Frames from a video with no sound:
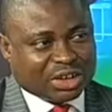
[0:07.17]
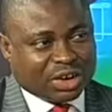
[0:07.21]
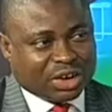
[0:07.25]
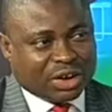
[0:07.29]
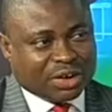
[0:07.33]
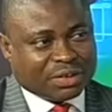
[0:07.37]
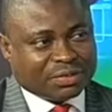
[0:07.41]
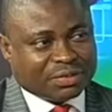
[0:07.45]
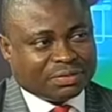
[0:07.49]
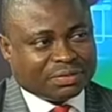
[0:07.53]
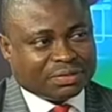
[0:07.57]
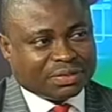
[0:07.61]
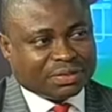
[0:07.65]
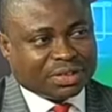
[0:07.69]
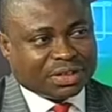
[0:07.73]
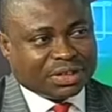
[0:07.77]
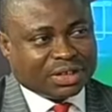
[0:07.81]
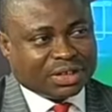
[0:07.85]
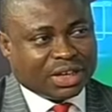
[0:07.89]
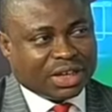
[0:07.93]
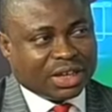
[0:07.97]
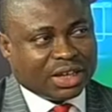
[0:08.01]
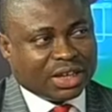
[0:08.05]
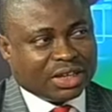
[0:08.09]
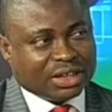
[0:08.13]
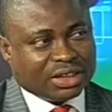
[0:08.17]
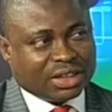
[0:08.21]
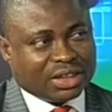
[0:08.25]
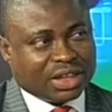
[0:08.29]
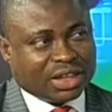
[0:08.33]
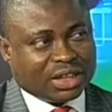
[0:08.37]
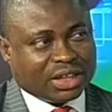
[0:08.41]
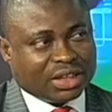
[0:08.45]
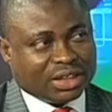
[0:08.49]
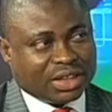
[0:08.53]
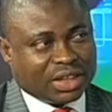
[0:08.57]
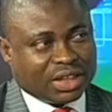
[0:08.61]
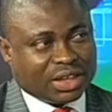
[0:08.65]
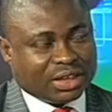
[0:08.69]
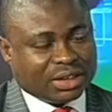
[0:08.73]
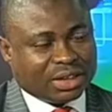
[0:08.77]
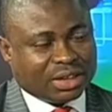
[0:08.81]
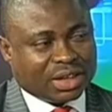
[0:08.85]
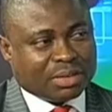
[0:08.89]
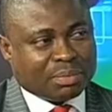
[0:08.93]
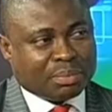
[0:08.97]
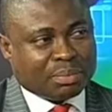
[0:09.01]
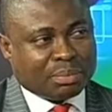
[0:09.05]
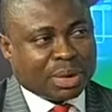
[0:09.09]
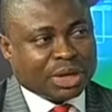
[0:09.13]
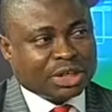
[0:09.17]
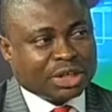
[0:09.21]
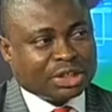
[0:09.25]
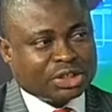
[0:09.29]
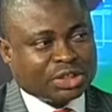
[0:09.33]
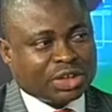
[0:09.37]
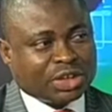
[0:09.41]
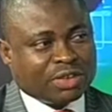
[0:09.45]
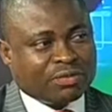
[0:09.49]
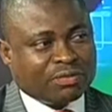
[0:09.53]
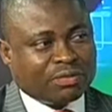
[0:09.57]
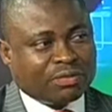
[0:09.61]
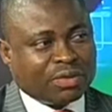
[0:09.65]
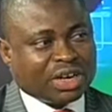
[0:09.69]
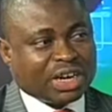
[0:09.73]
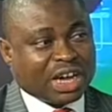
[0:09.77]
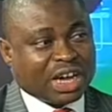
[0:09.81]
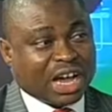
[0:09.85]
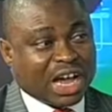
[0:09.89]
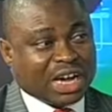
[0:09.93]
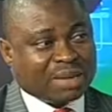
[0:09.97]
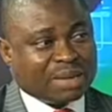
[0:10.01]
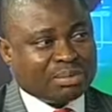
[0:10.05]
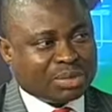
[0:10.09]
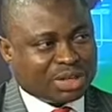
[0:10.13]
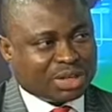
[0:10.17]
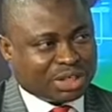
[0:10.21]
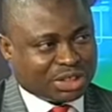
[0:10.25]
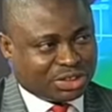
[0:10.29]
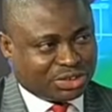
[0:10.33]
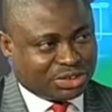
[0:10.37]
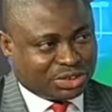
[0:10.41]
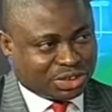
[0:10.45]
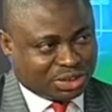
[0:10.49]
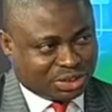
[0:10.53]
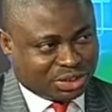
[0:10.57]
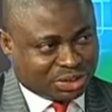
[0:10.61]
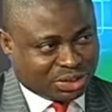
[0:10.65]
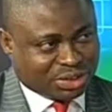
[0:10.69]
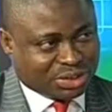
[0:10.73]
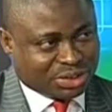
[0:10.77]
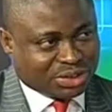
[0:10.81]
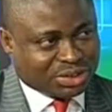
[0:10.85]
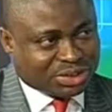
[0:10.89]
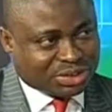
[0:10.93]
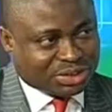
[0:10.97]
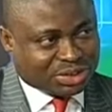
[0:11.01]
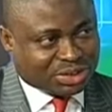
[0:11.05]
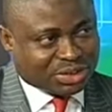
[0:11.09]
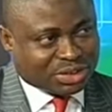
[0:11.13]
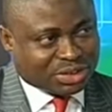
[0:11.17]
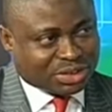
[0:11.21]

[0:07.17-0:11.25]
of the pension fund administrators,